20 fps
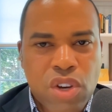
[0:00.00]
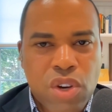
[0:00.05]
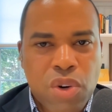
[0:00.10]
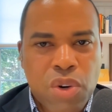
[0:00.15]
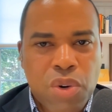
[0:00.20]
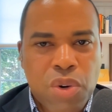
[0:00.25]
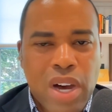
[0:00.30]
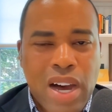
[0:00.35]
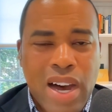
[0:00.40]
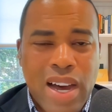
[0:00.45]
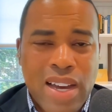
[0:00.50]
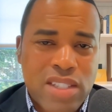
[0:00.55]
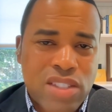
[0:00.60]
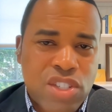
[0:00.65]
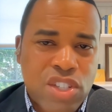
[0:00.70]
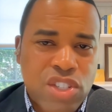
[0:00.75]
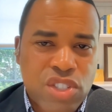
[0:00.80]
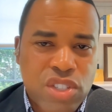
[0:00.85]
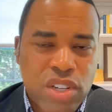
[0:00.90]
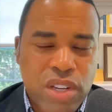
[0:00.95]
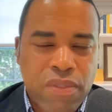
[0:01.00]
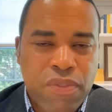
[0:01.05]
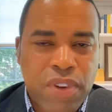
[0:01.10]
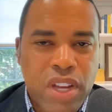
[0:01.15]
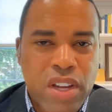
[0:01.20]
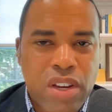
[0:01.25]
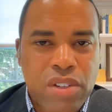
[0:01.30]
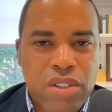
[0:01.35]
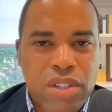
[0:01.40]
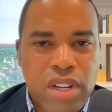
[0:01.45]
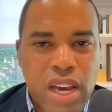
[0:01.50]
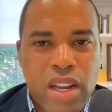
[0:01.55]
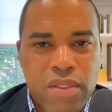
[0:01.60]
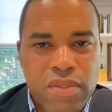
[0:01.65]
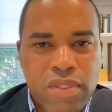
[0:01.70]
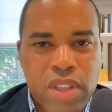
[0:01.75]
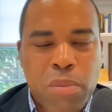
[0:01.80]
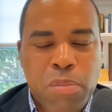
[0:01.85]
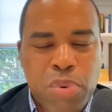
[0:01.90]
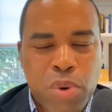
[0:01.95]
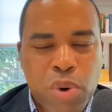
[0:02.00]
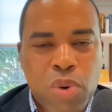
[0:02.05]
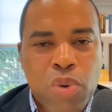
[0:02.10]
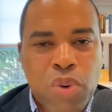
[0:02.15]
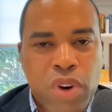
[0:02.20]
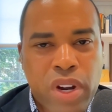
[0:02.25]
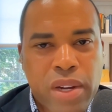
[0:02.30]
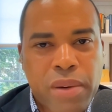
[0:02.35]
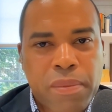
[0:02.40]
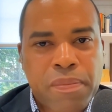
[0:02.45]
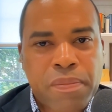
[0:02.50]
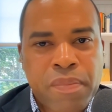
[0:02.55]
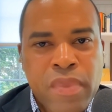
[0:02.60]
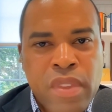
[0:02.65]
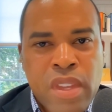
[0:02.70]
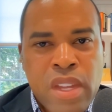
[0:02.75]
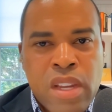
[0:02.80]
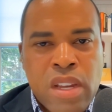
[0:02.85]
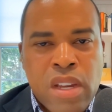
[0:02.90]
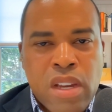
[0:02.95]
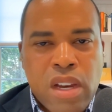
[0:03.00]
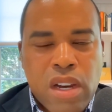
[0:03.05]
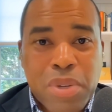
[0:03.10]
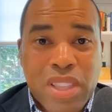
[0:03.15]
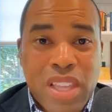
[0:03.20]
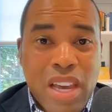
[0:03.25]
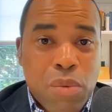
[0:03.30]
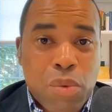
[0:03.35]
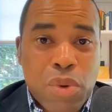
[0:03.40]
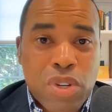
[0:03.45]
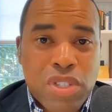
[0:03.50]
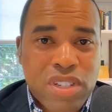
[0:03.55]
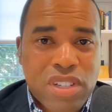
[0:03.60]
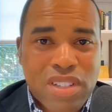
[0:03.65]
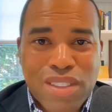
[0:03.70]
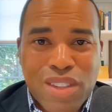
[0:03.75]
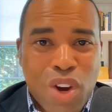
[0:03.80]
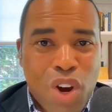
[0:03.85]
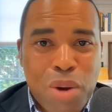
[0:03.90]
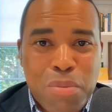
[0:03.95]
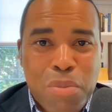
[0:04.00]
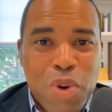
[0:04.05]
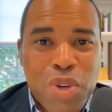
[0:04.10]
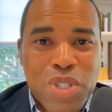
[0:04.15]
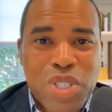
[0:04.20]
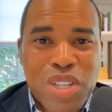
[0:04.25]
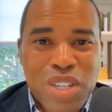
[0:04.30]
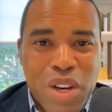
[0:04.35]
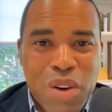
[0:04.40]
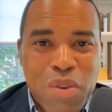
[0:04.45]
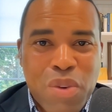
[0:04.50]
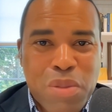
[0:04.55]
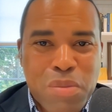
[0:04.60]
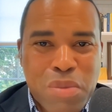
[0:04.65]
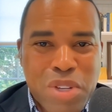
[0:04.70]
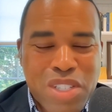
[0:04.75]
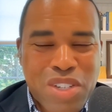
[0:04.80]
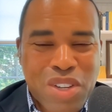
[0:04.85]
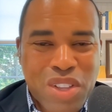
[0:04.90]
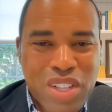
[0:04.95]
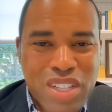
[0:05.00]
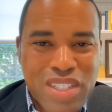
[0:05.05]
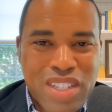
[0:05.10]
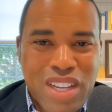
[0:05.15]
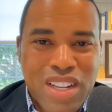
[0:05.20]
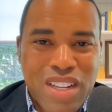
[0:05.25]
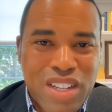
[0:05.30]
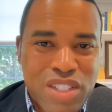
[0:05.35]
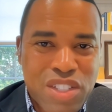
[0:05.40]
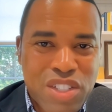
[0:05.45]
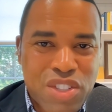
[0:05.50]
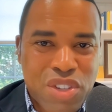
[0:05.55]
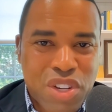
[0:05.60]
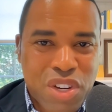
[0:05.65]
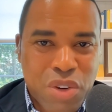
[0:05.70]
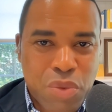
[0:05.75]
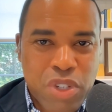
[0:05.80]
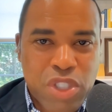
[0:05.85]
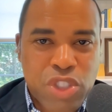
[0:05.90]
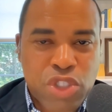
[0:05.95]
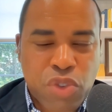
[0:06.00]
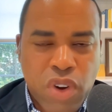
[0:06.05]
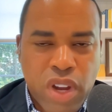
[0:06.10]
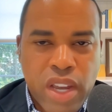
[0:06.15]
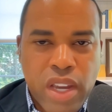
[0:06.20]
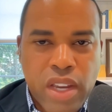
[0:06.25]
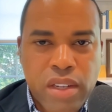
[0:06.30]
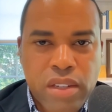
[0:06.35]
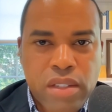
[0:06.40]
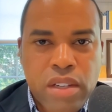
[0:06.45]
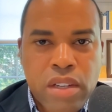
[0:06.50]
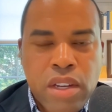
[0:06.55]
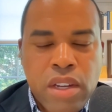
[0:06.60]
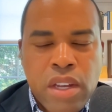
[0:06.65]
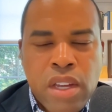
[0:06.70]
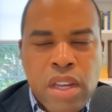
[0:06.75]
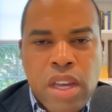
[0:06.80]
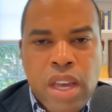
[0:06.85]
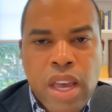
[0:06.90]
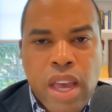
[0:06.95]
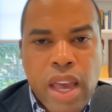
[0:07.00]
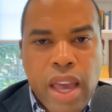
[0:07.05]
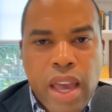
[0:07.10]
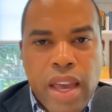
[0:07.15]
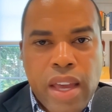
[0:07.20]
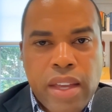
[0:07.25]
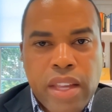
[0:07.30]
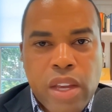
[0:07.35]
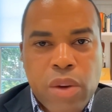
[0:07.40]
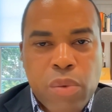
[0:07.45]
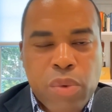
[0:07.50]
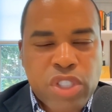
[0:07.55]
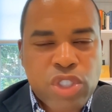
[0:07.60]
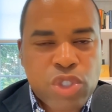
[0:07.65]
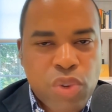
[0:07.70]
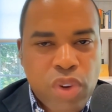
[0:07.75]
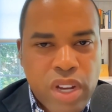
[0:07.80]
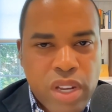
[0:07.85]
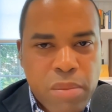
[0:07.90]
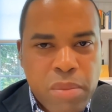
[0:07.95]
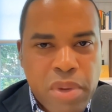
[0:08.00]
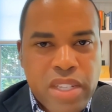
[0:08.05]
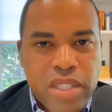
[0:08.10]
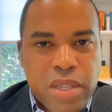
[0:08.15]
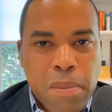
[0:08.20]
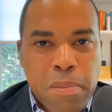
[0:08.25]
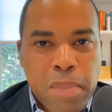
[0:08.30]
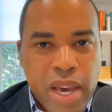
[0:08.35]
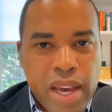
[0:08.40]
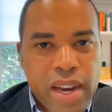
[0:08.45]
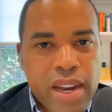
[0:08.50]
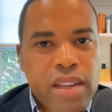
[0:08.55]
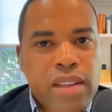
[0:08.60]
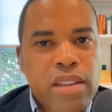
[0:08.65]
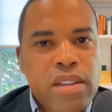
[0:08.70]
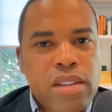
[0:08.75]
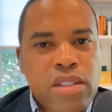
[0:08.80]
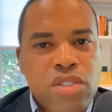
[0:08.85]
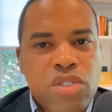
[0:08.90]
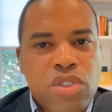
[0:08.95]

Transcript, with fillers: And so I intentionally failed out of that program. But the Army wasn't done with me. So they said, listen, you're going to retrain. And they retrained me as a medic.